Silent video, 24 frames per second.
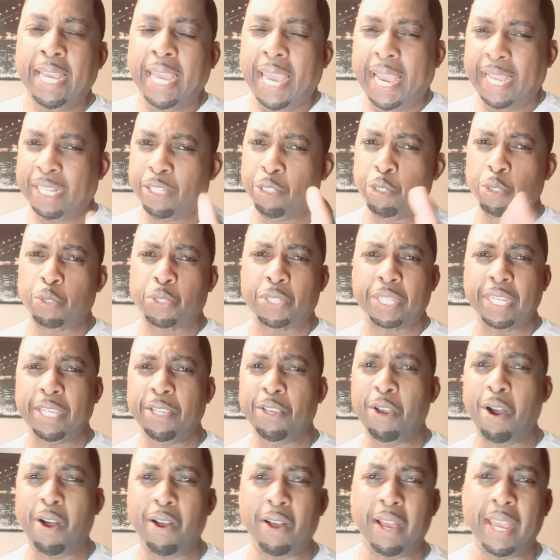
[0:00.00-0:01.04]
And you see,
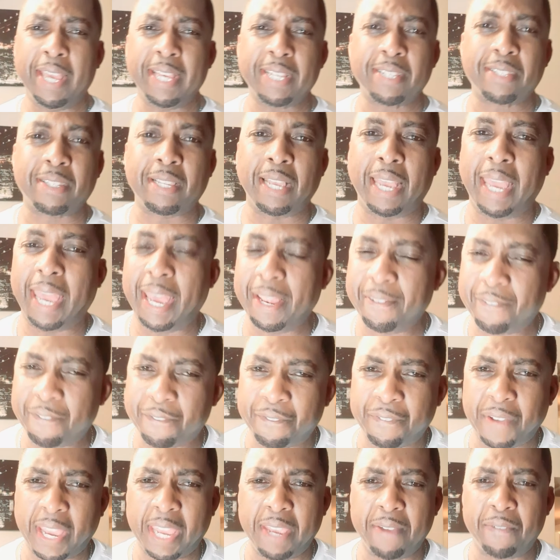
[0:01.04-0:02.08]
y'all, Esther had
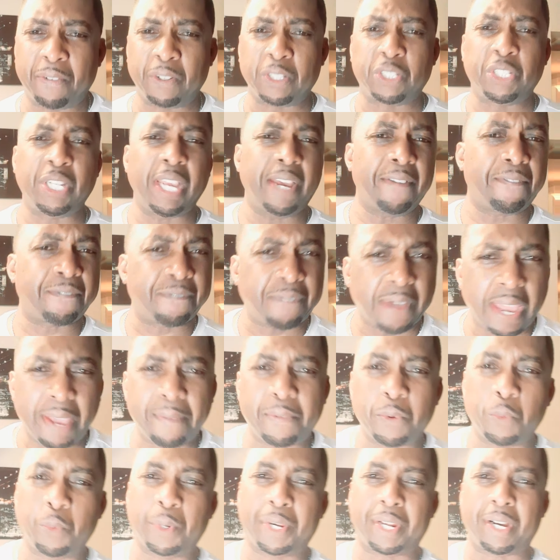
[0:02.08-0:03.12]
favor. She had
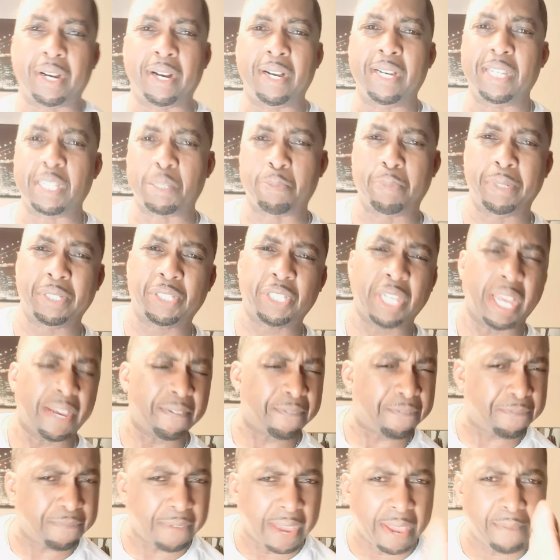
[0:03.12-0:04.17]
favor with her husband. She
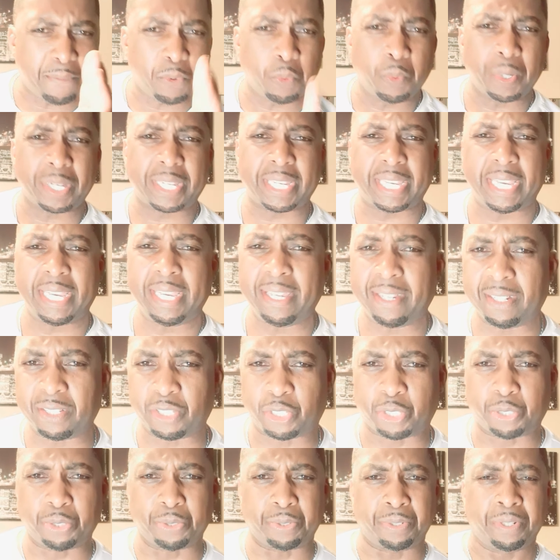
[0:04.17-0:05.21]
had favor with King
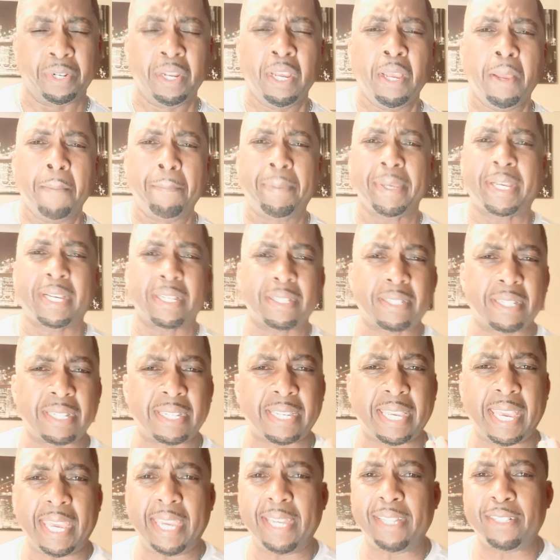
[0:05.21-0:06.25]
Ashur because the
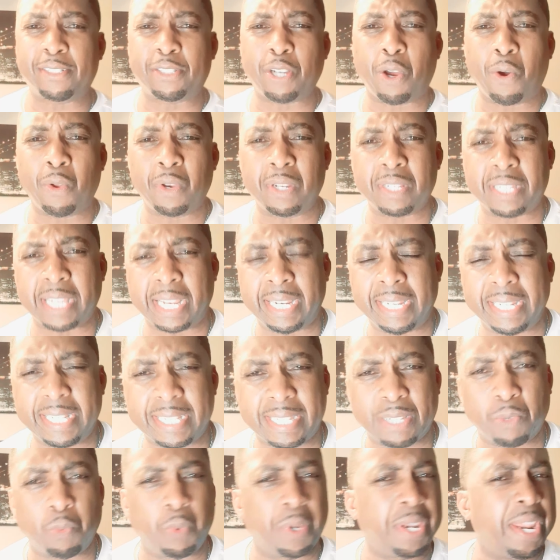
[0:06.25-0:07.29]
king told her, said,
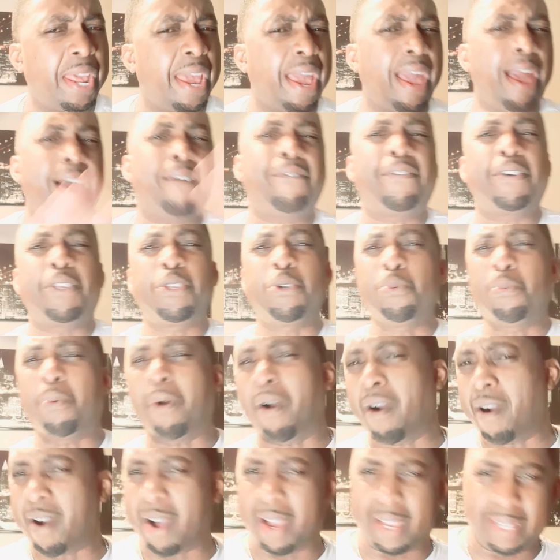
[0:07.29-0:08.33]
listen, whatever you
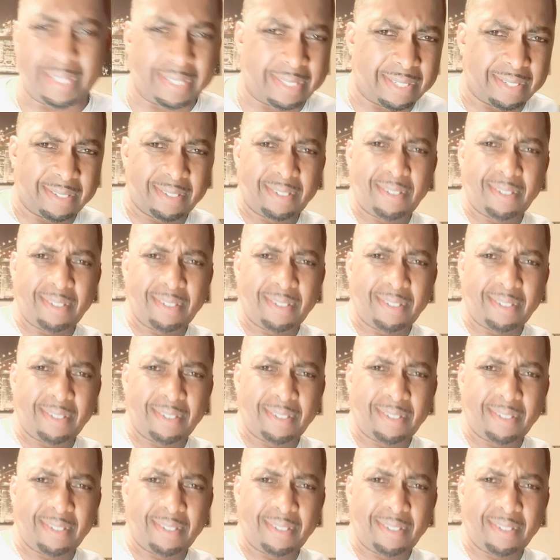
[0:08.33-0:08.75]
want,